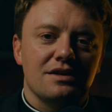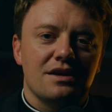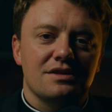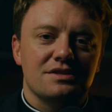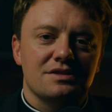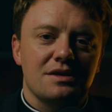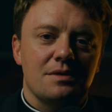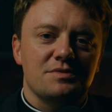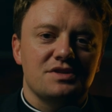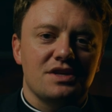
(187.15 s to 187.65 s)
In
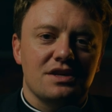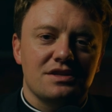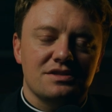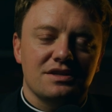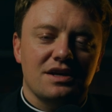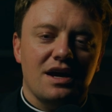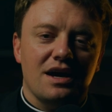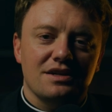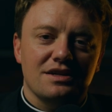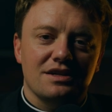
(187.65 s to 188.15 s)
some sense,
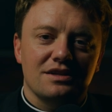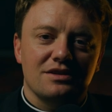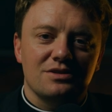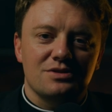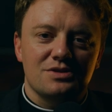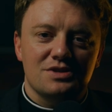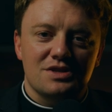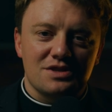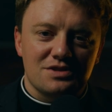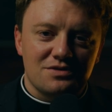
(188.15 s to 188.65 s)
God didn't
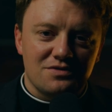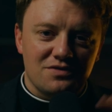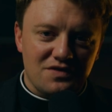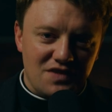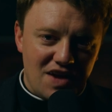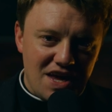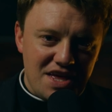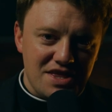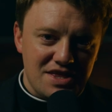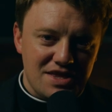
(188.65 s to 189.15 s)
lose his
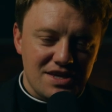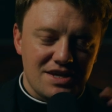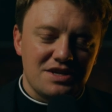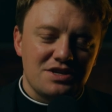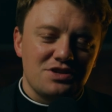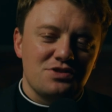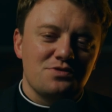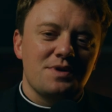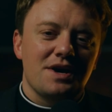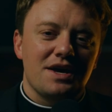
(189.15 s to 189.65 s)
faith in
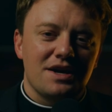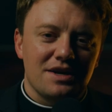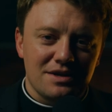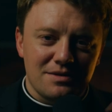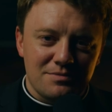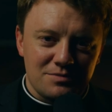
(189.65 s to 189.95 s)
humanity.